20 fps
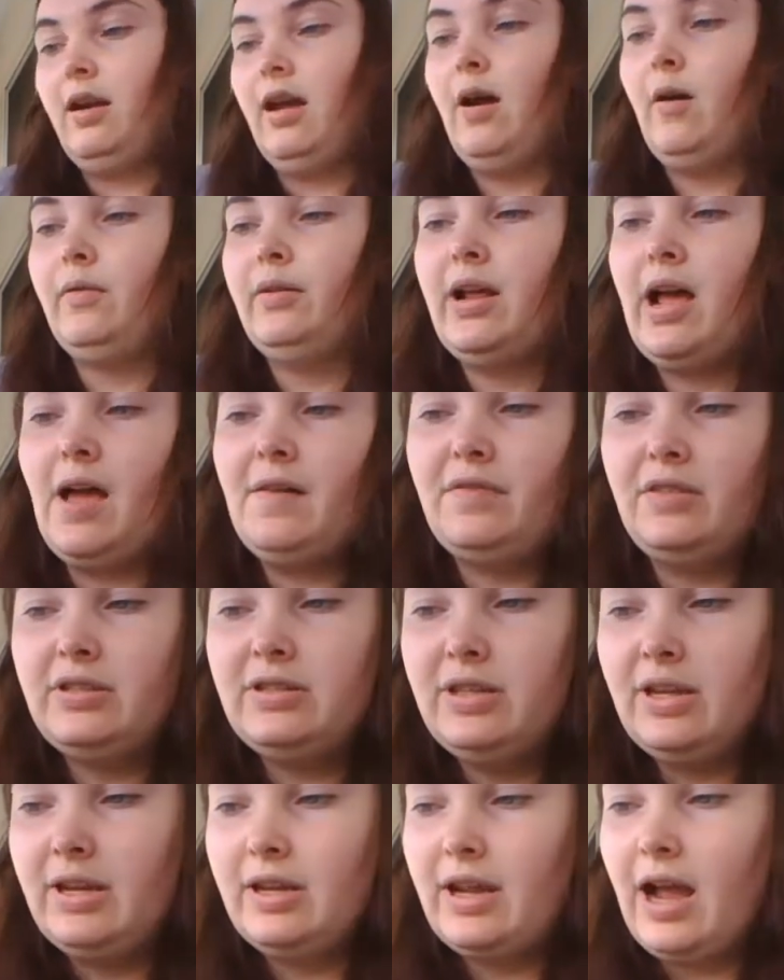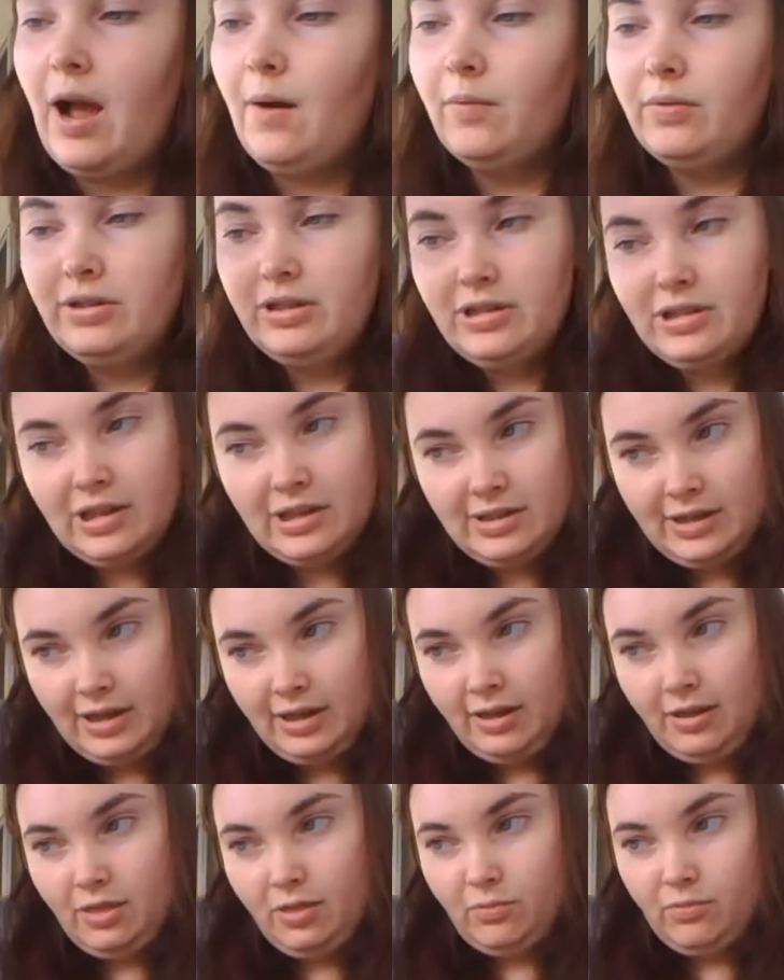I would need to
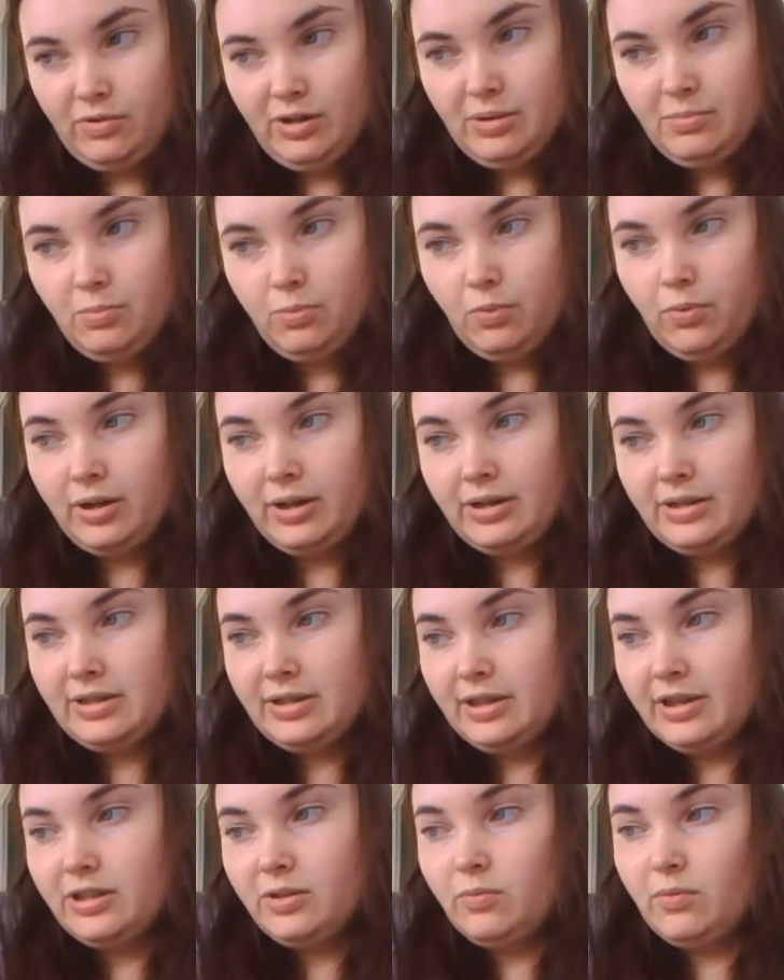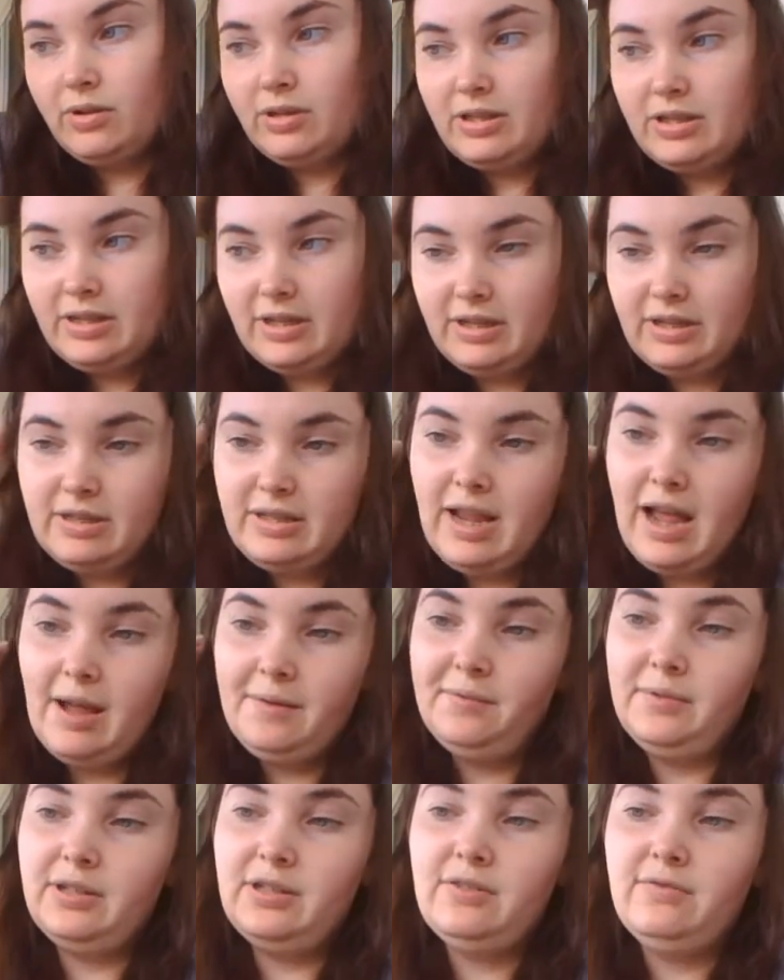take 3.616
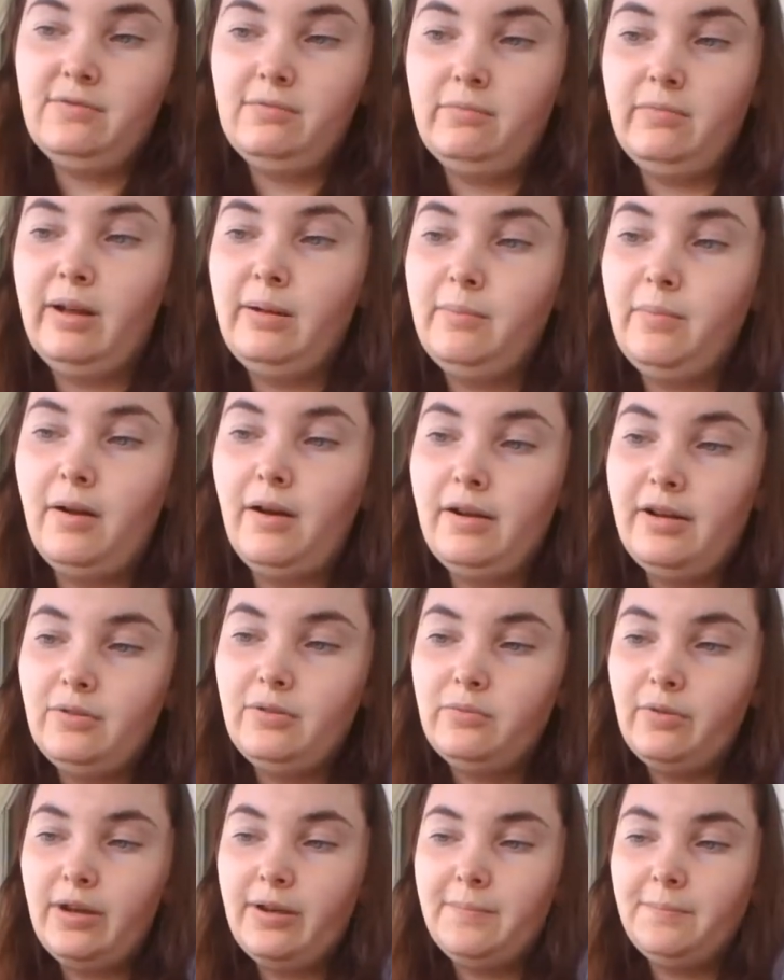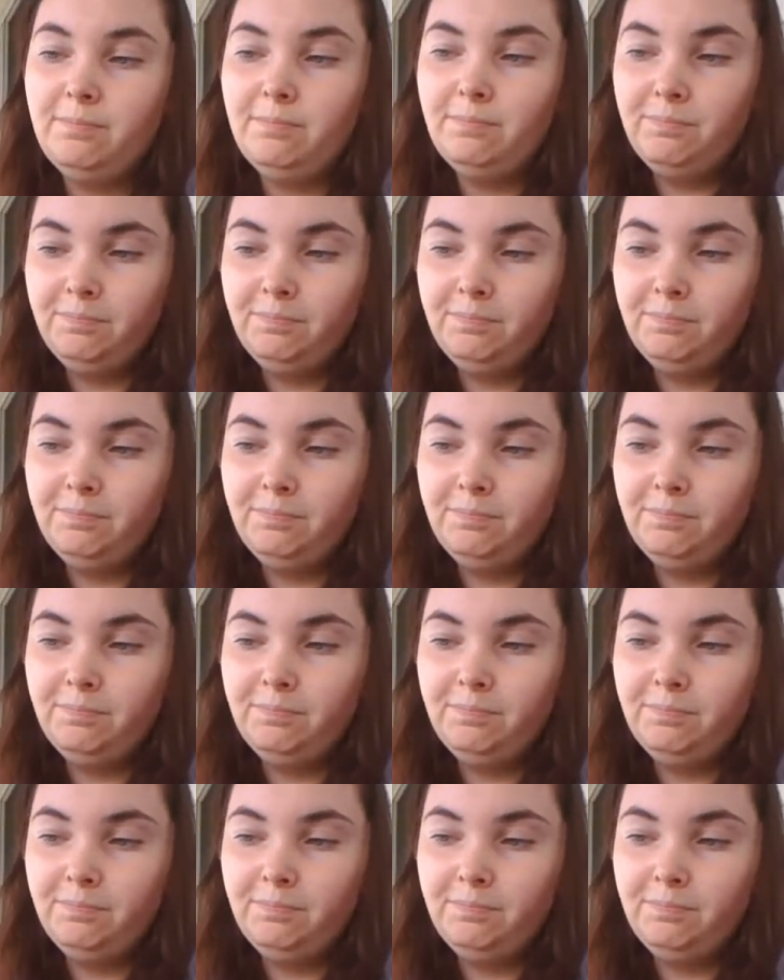tablets for my body weight.